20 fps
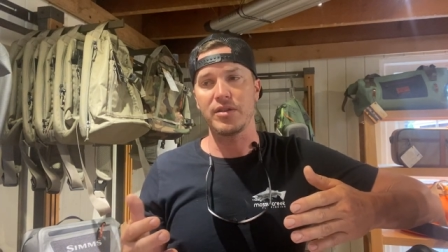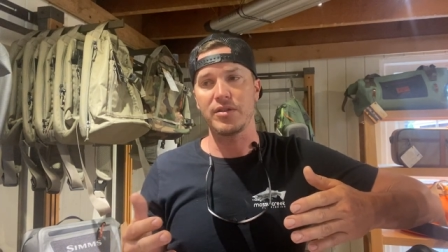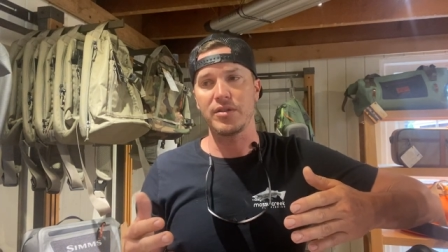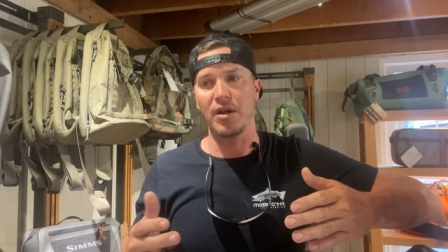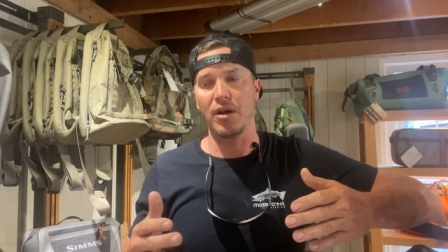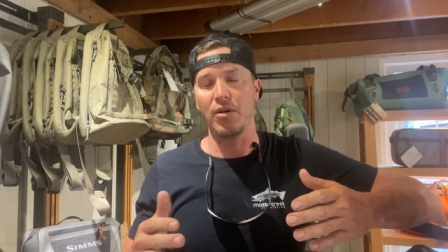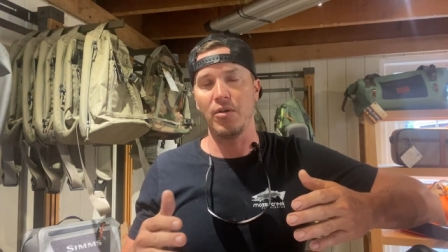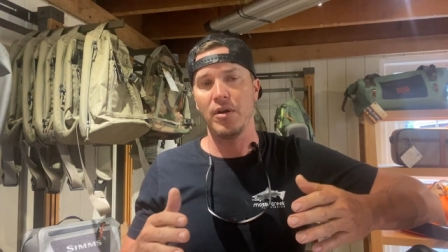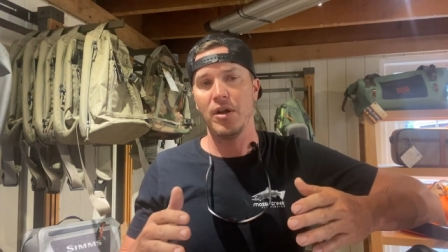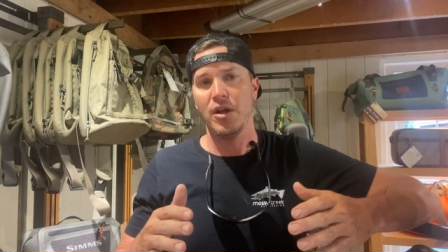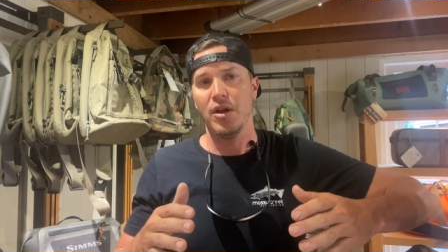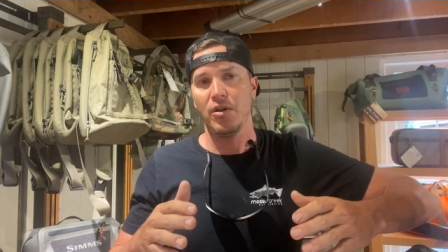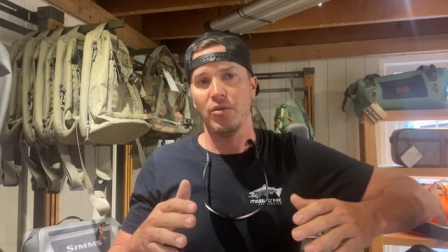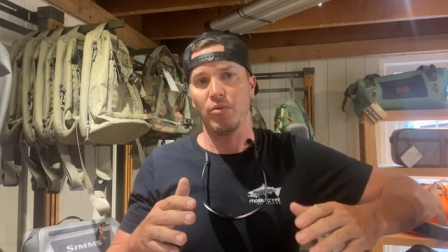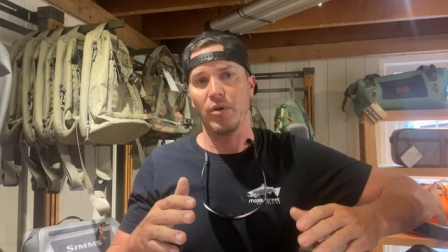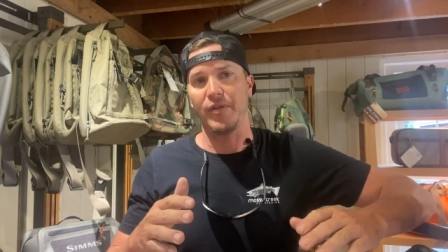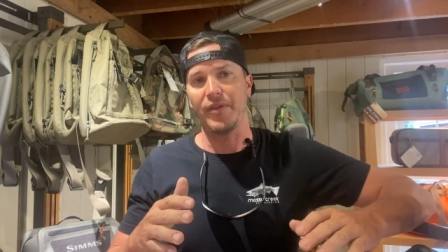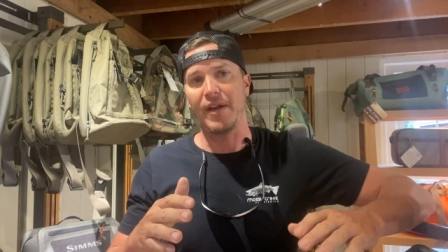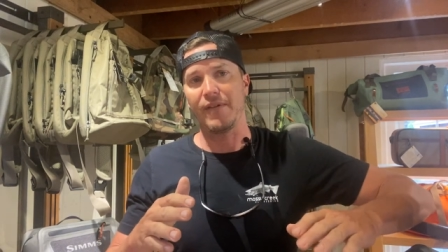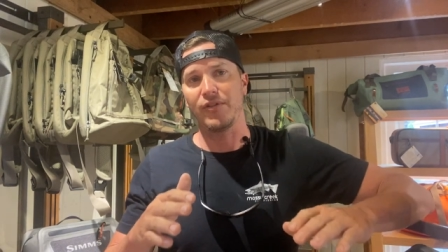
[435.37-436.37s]
So
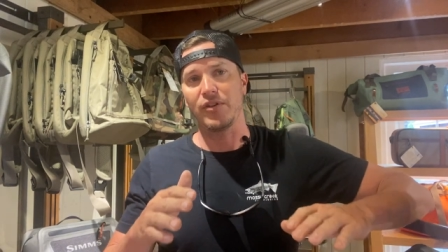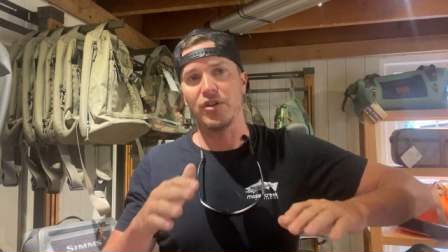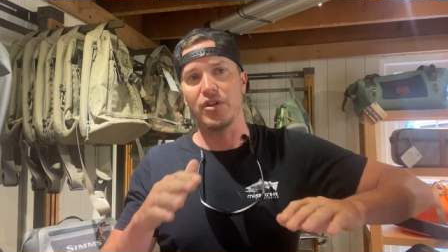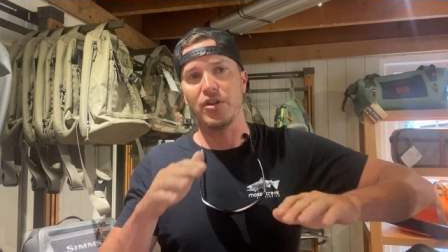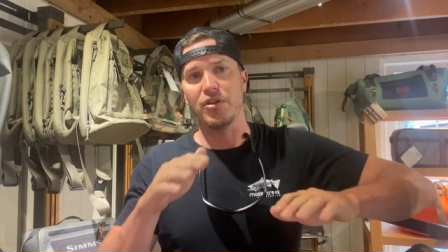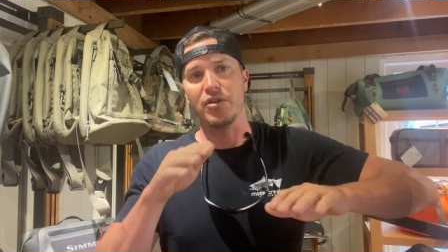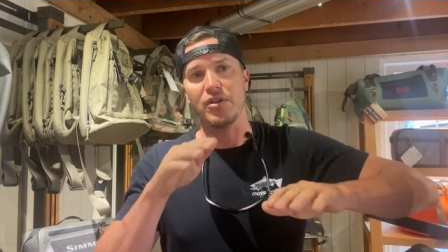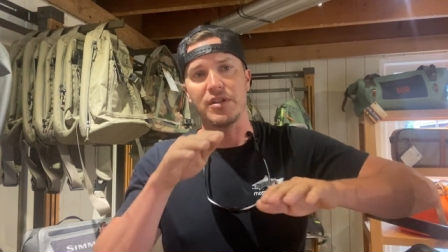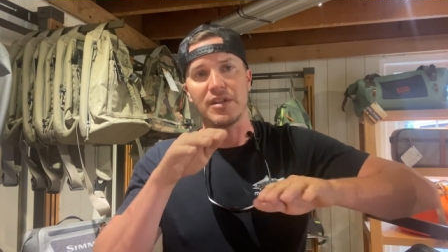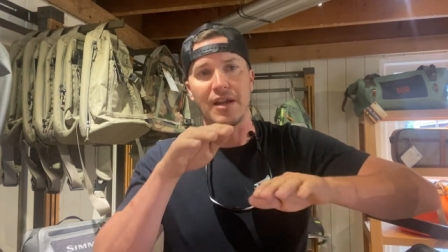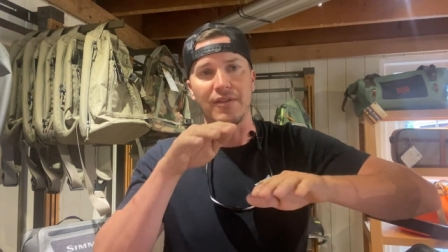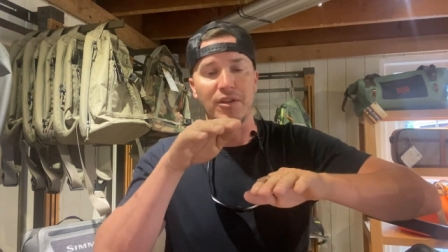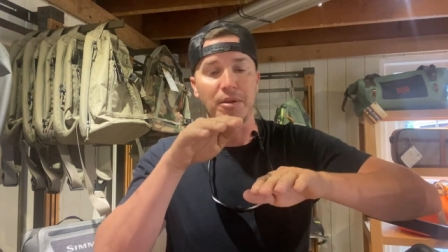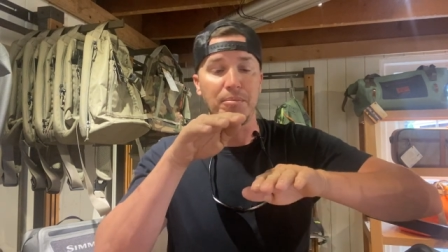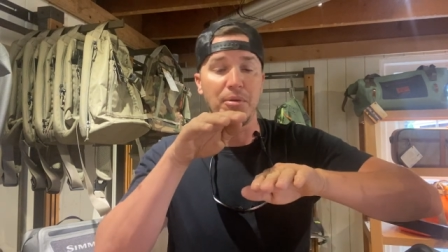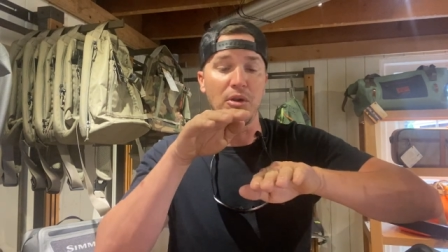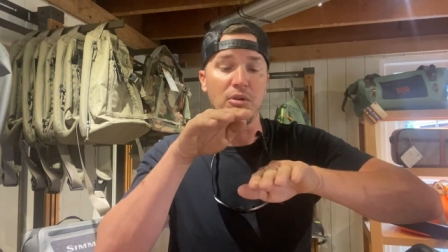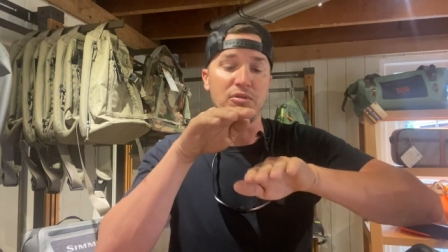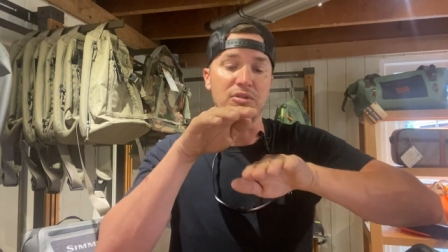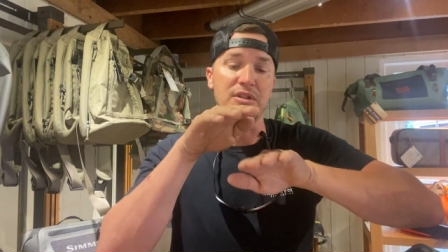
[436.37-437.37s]
what they have to do is they have to
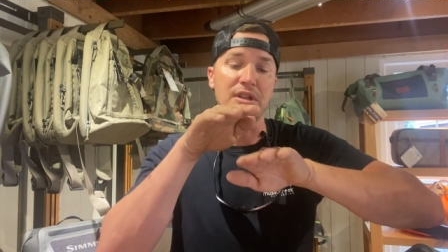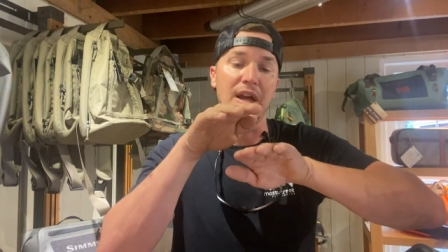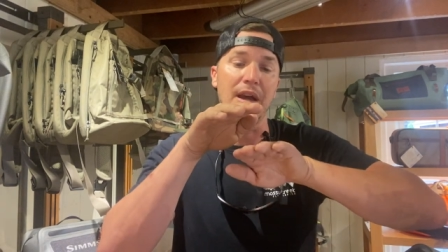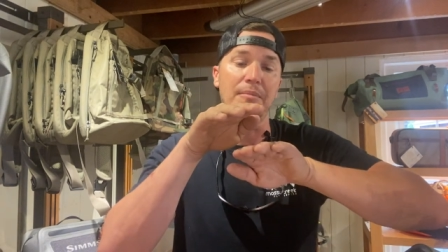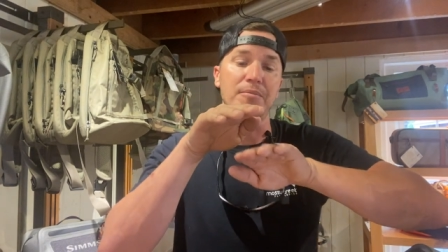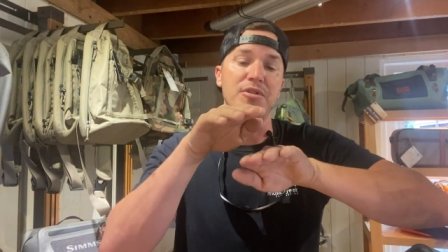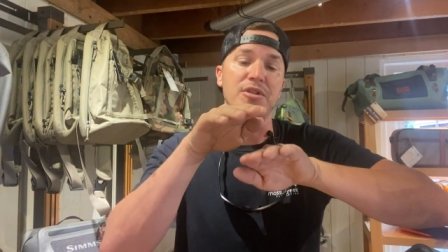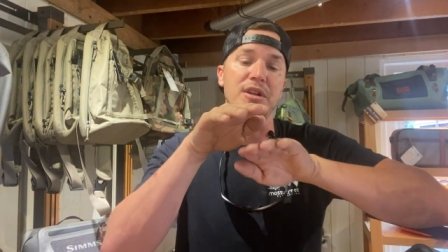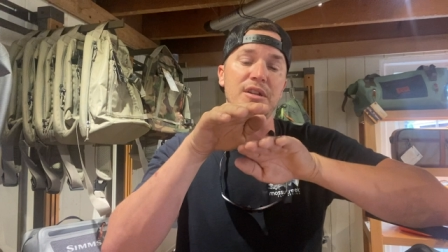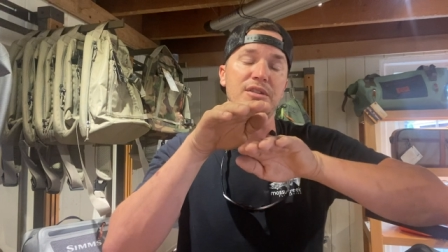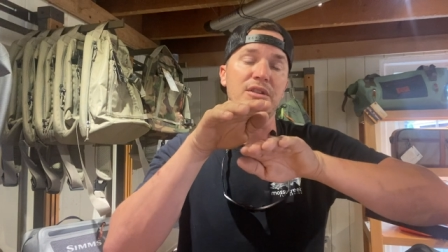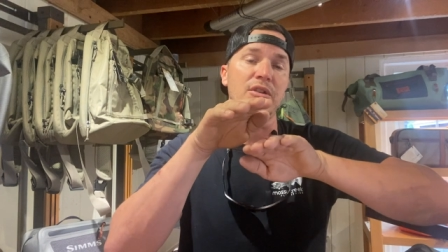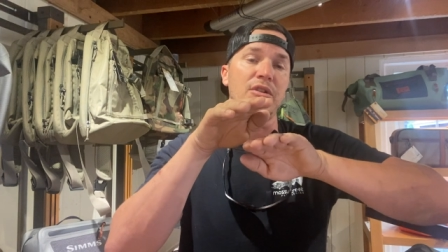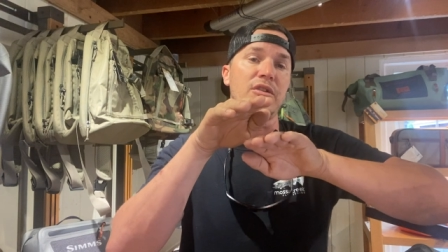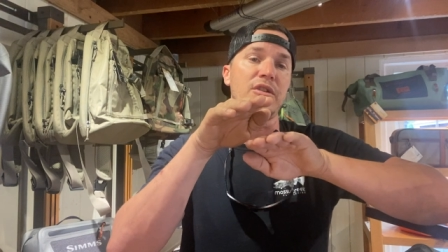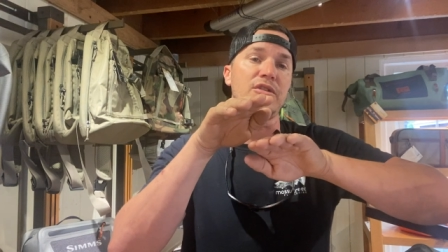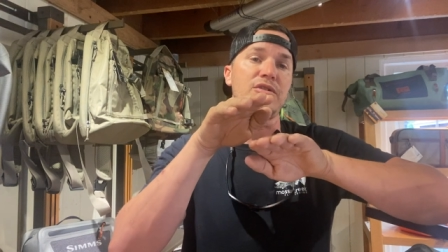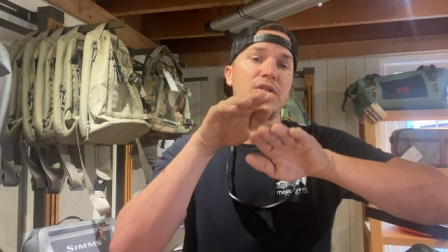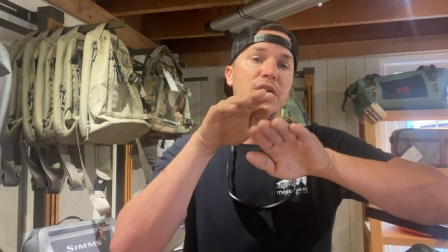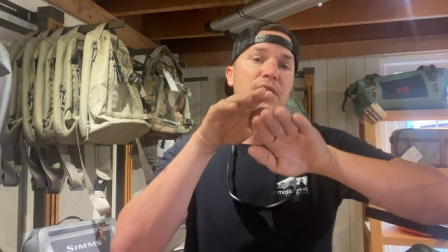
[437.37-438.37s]
post up just under
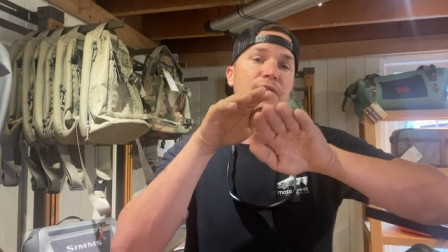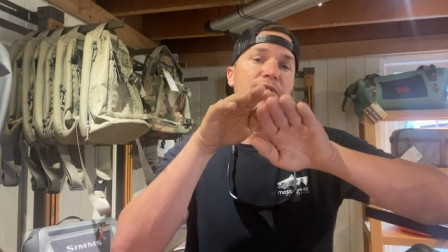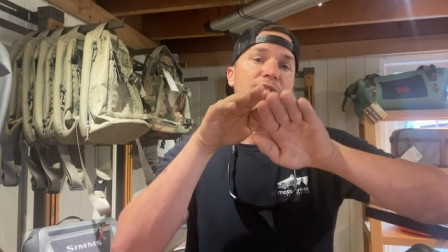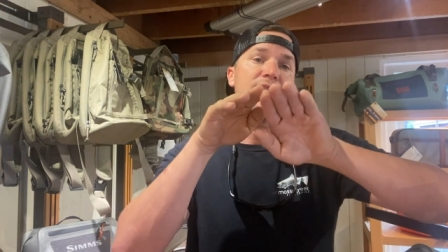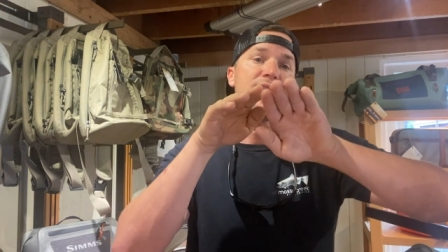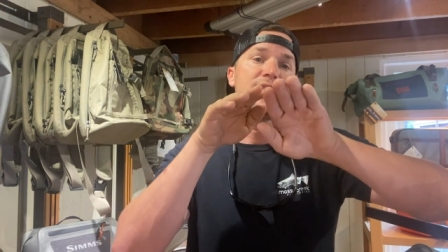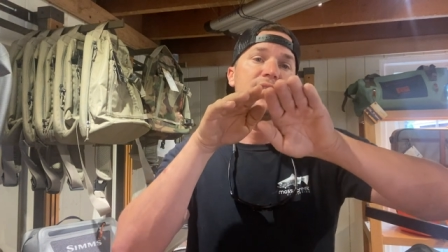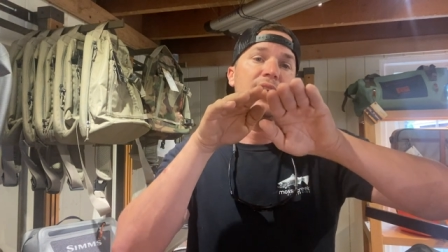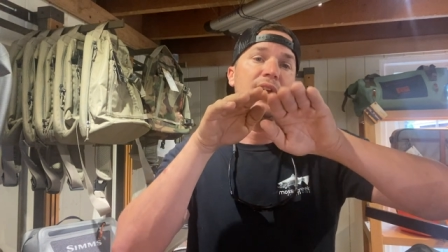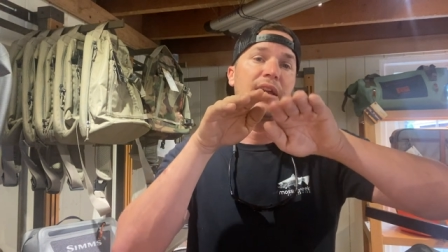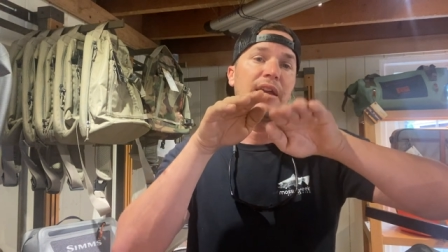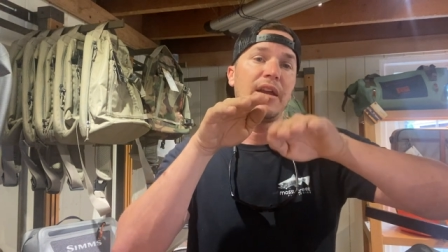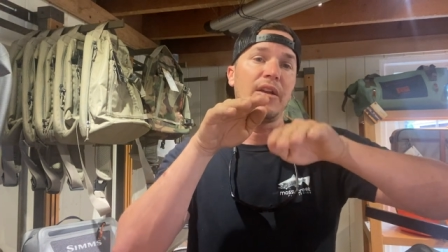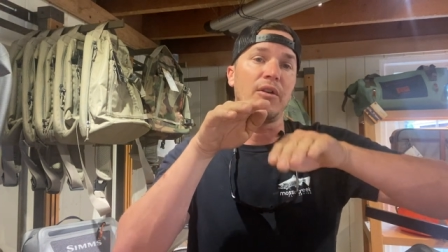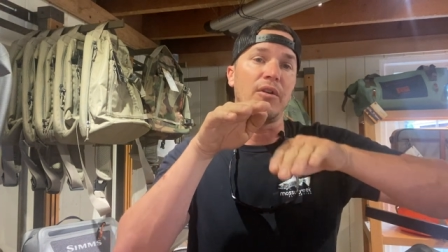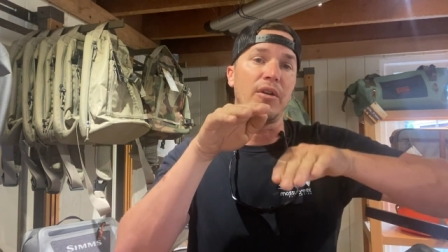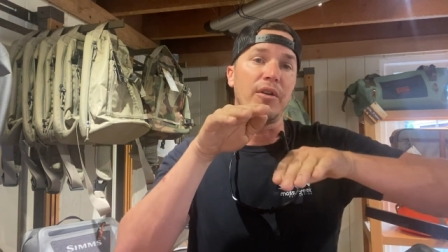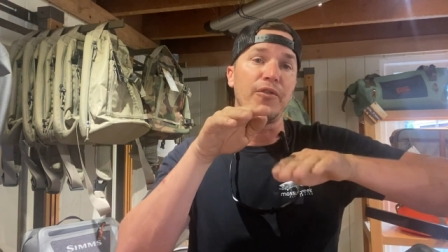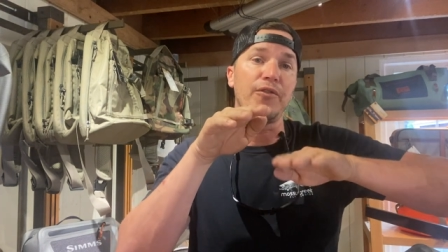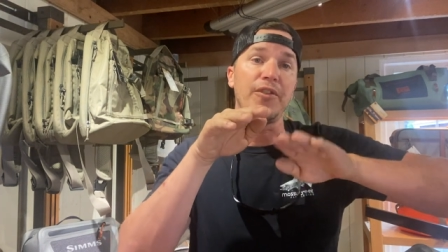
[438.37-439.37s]
the surface and get
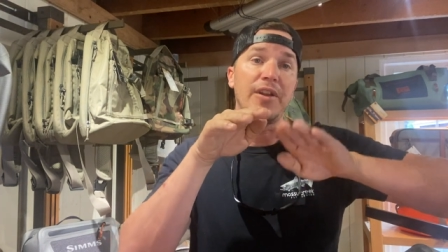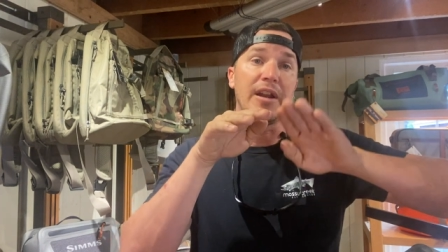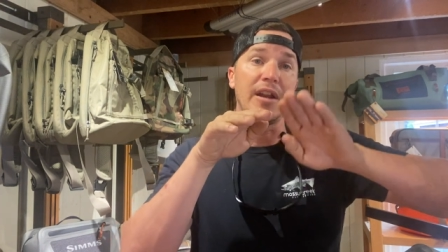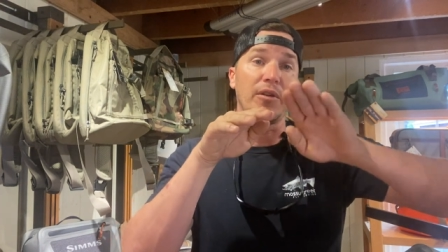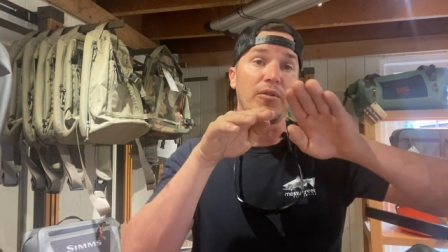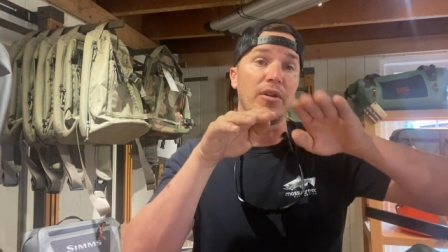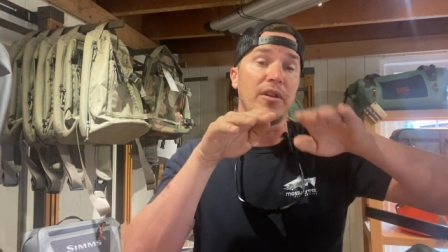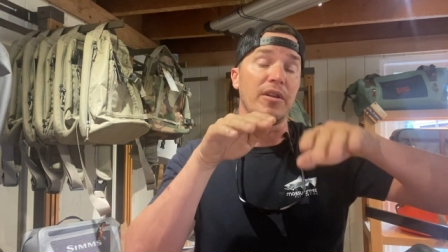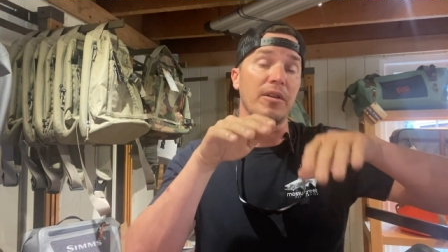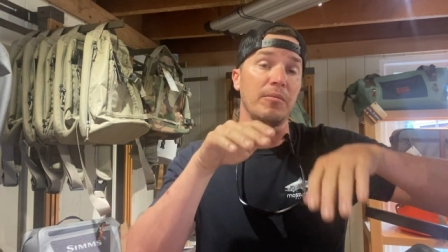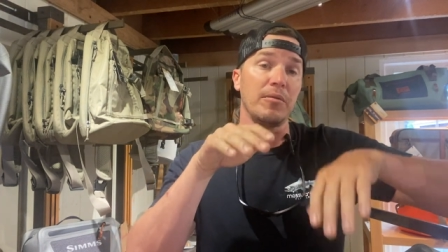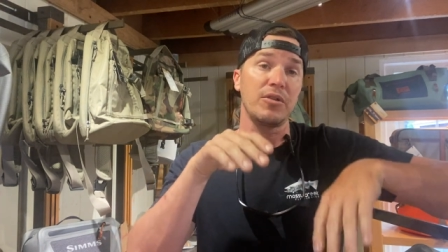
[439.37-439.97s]
on a feeding rhythm,